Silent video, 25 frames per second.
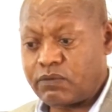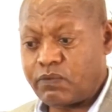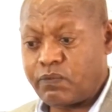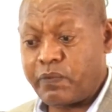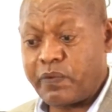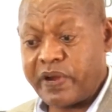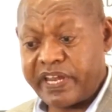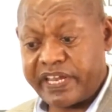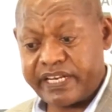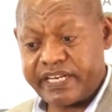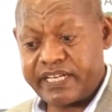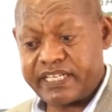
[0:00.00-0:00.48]

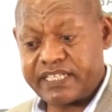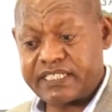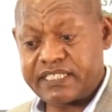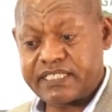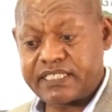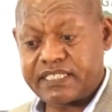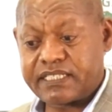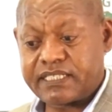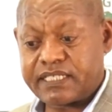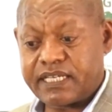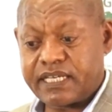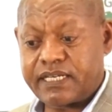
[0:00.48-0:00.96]

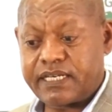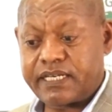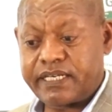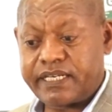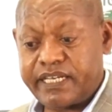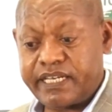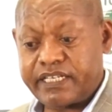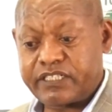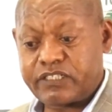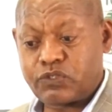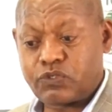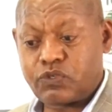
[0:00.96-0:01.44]
weakness
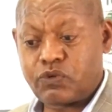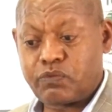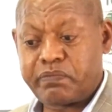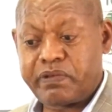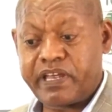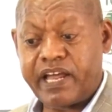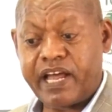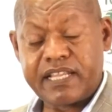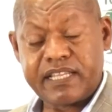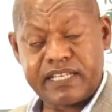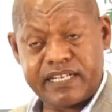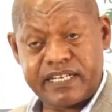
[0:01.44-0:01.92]
needs to be
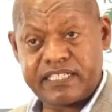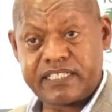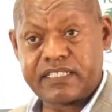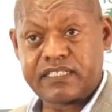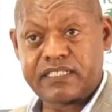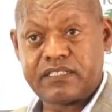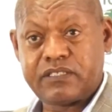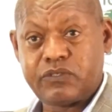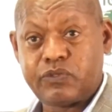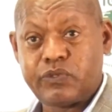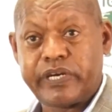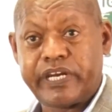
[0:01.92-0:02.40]

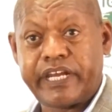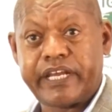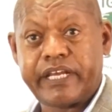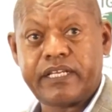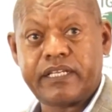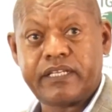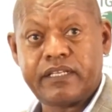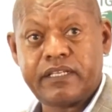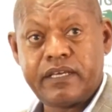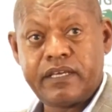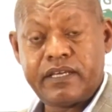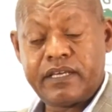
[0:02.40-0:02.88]
addressed
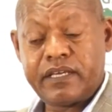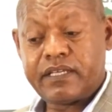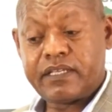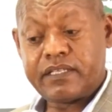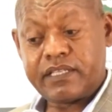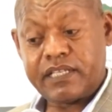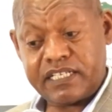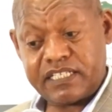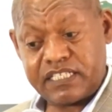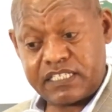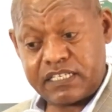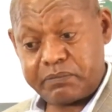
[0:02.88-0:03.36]
during
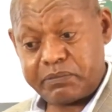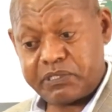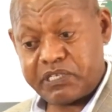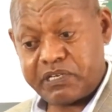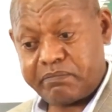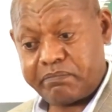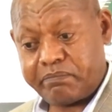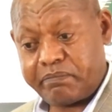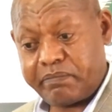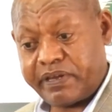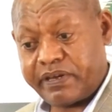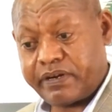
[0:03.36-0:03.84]
the
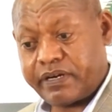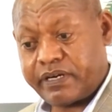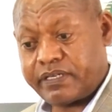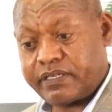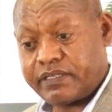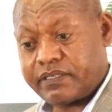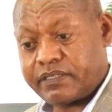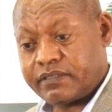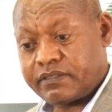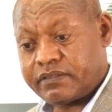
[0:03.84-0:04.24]
inception period.